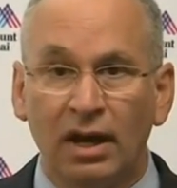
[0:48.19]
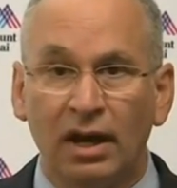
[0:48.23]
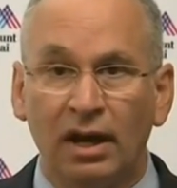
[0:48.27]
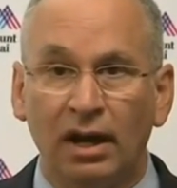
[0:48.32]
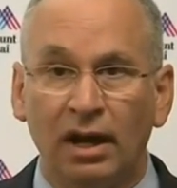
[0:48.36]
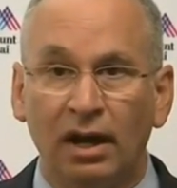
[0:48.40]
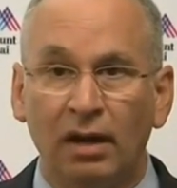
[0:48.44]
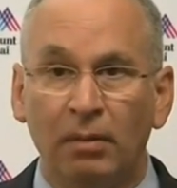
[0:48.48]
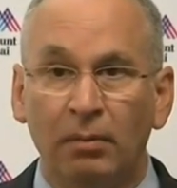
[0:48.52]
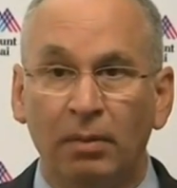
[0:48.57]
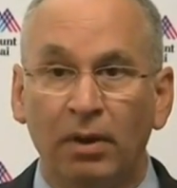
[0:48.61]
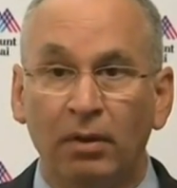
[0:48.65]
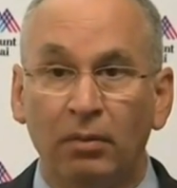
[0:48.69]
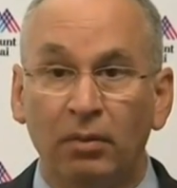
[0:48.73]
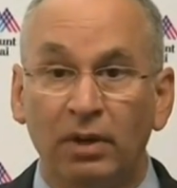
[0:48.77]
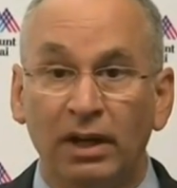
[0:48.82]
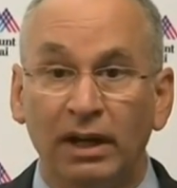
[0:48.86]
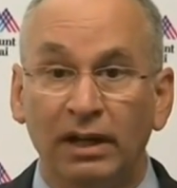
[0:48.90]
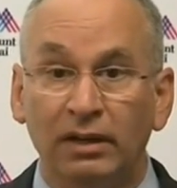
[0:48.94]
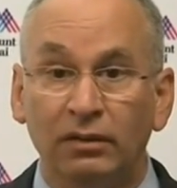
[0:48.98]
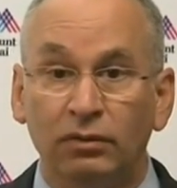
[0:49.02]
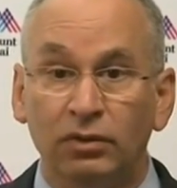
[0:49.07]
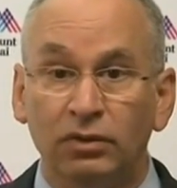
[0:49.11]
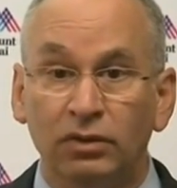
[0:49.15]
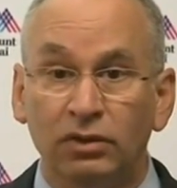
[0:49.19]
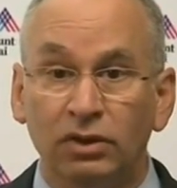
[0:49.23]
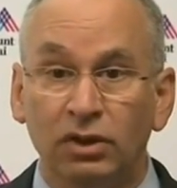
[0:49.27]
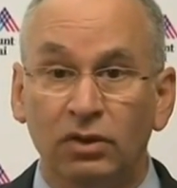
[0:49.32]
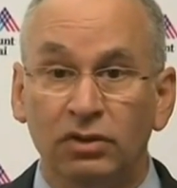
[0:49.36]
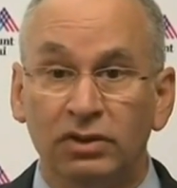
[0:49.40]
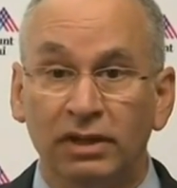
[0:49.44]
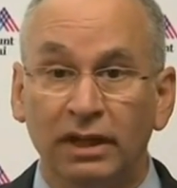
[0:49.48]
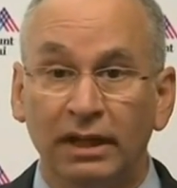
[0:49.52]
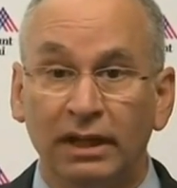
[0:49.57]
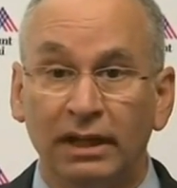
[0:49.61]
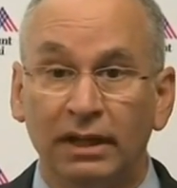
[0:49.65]
Uh, but
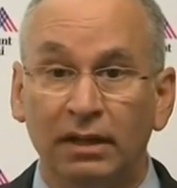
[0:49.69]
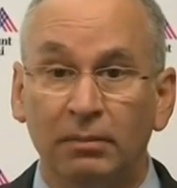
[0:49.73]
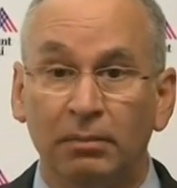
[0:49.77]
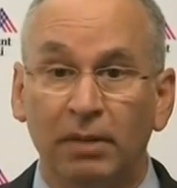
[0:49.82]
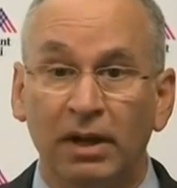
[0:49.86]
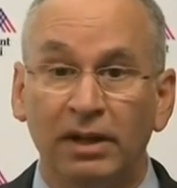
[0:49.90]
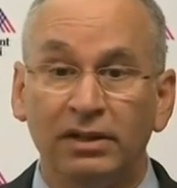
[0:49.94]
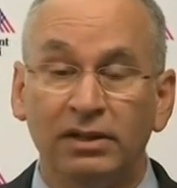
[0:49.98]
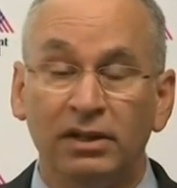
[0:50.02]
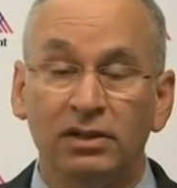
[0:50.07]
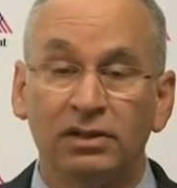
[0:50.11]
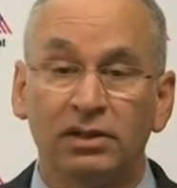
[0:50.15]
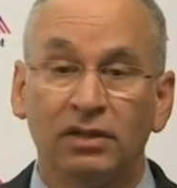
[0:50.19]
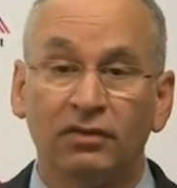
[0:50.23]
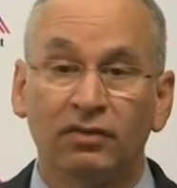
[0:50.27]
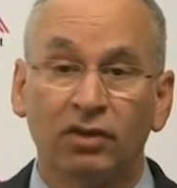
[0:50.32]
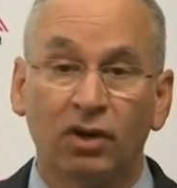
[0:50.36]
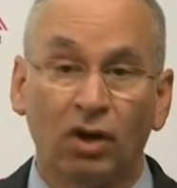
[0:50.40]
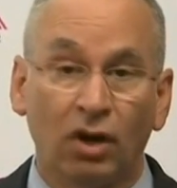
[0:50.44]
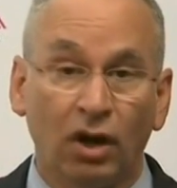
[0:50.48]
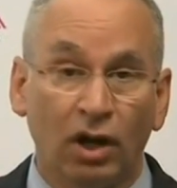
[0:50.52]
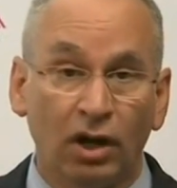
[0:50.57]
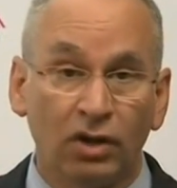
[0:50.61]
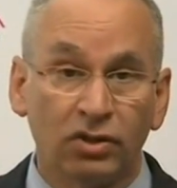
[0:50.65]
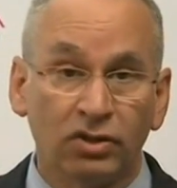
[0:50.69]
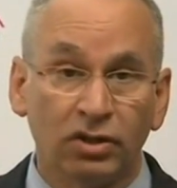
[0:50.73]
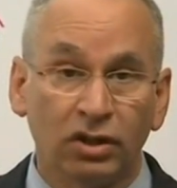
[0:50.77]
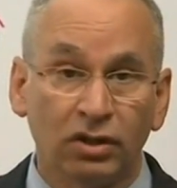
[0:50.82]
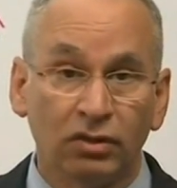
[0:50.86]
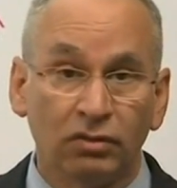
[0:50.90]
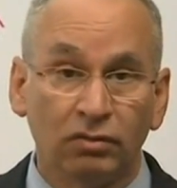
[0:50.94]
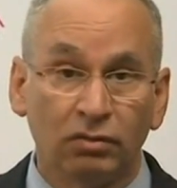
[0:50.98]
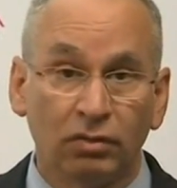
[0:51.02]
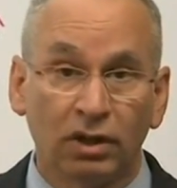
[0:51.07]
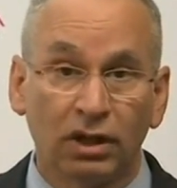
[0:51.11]
using an abundance of caution,